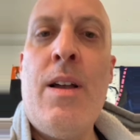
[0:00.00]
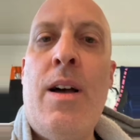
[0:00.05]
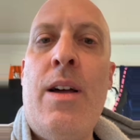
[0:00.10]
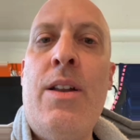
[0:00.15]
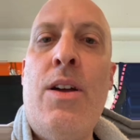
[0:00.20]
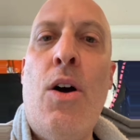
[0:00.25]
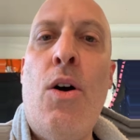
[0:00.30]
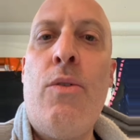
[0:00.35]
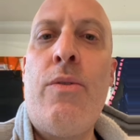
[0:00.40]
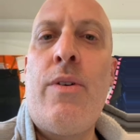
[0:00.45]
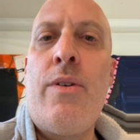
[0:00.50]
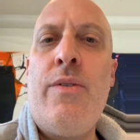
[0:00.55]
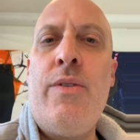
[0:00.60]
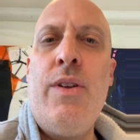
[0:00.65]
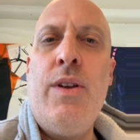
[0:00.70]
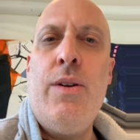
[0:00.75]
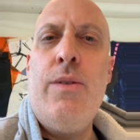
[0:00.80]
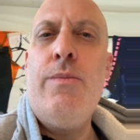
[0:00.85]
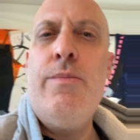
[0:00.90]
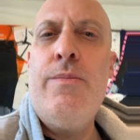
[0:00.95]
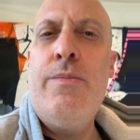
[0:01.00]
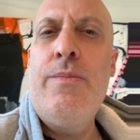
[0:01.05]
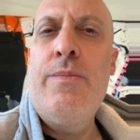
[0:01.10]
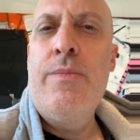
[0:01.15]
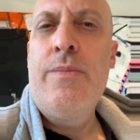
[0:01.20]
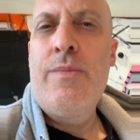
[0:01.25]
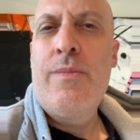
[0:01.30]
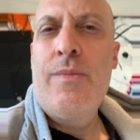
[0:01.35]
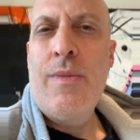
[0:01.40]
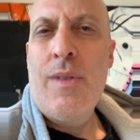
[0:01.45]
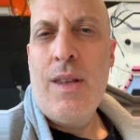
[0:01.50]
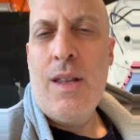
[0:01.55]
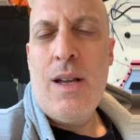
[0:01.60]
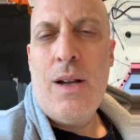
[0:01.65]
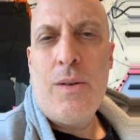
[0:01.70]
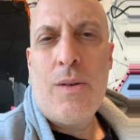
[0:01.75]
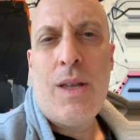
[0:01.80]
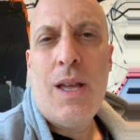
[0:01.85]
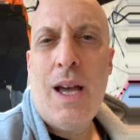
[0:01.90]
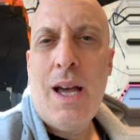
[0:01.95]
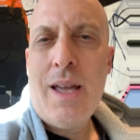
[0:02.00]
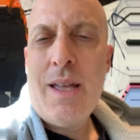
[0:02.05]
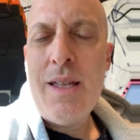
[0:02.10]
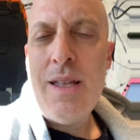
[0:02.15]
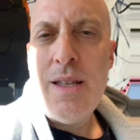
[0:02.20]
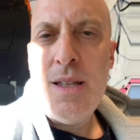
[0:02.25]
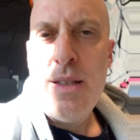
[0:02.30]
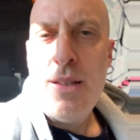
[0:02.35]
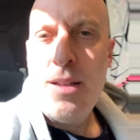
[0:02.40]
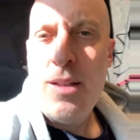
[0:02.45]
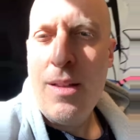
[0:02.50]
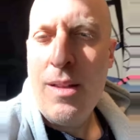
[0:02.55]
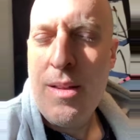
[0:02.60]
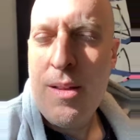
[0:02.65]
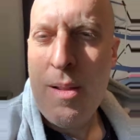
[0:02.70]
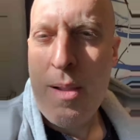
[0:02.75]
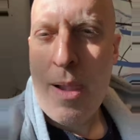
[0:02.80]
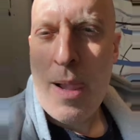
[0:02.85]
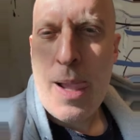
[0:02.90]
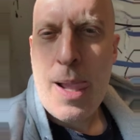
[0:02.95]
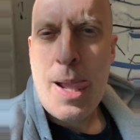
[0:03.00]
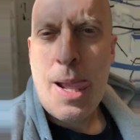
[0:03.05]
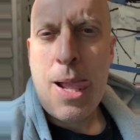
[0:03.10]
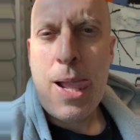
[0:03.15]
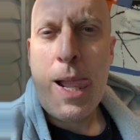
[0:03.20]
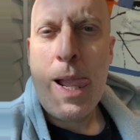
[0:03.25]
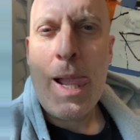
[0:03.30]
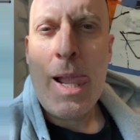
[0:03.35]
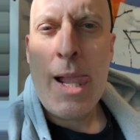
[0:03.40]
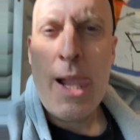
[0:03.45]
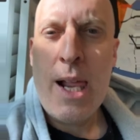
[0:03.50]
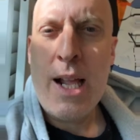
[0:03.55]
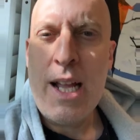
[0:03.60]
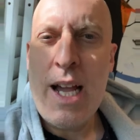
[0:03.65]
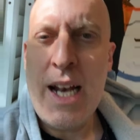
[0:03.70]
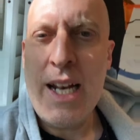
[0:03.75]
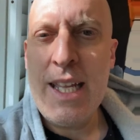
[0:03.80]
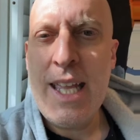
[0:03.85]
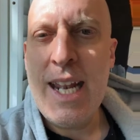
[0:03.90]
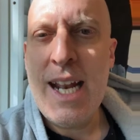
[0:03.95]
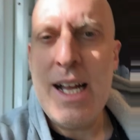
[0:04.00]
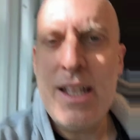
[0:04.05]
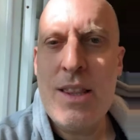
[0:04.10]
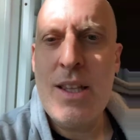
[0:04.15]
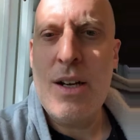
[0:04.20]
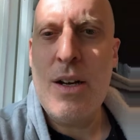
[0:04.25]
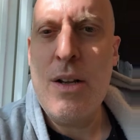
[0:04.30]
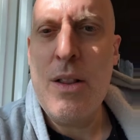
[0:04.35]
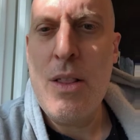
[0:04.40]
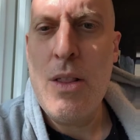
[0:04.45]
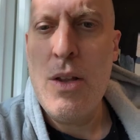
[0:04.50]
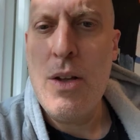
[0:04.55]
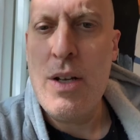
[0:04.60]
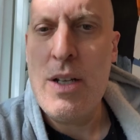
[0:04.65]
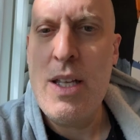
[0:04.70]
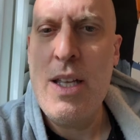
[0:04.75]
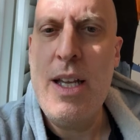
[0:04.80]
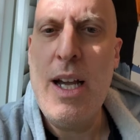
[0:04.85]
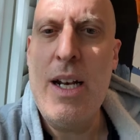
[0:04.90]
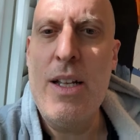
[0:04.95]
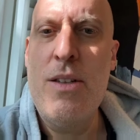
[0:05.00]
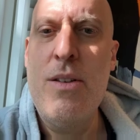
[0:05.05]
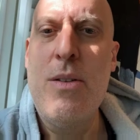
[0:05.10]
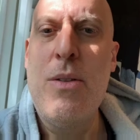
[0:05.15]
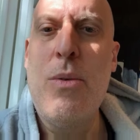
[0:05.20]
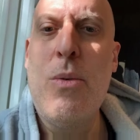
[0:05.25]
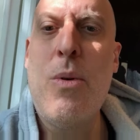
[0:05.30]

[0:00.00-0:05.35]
An overview. Okay? Got to get out there and look. You got to do the